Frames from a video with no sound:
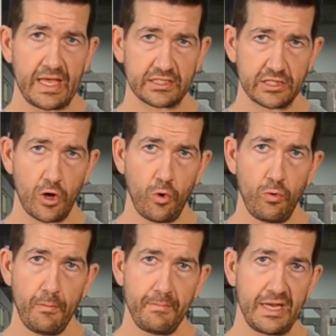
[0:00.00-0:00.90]
It has
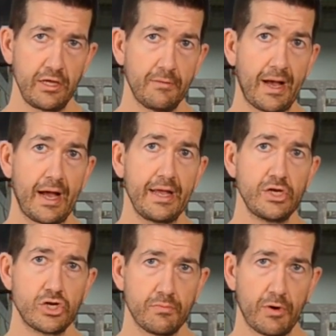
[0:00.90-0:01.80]
low, medium, high,
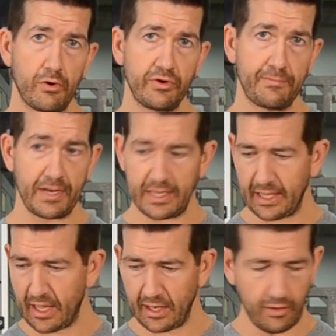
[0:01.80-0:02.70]
and turbo,
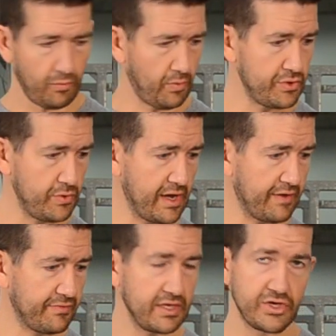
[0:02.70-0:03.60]
depending on whether you
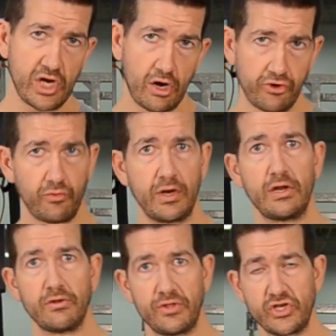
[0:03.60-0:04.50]
have the
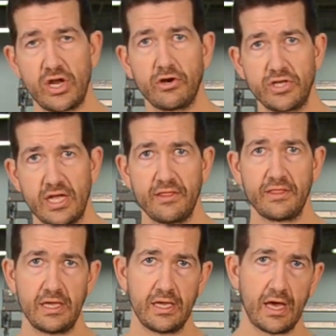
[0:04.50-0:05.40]
JR20 or the
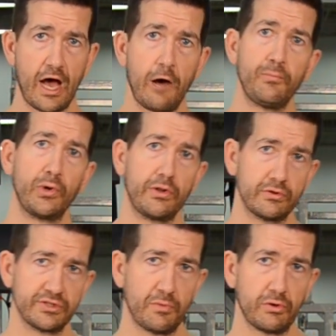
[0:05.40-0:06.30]
JR10. The output of
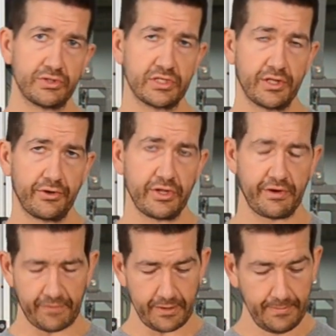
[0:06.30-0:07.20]
those modes is a little
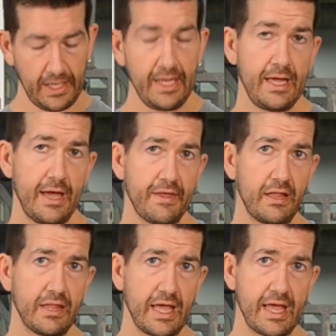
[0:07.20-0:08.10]
different. And
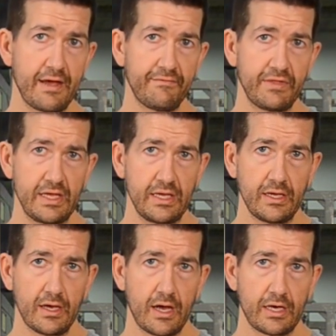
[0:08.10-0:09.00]
then they have the
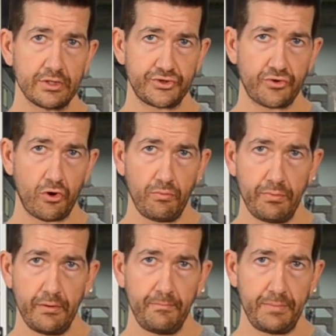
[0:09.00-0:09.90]
strobe,
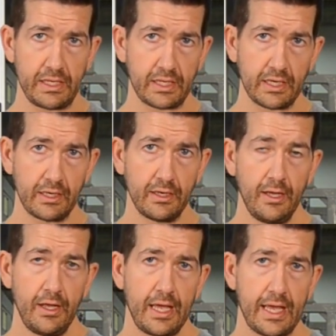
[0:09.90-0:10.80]
beacon,
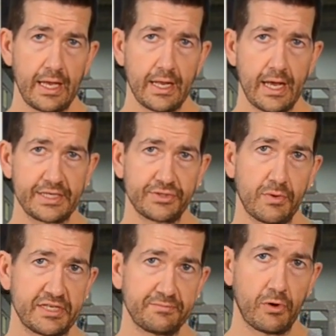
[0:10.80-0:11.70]
and
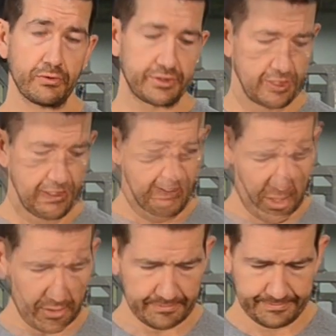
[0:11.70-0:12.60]
SOS modes.
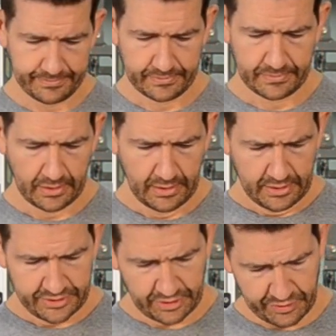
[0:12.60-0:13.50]

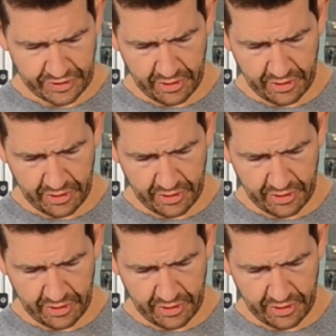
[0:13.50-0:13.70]
So we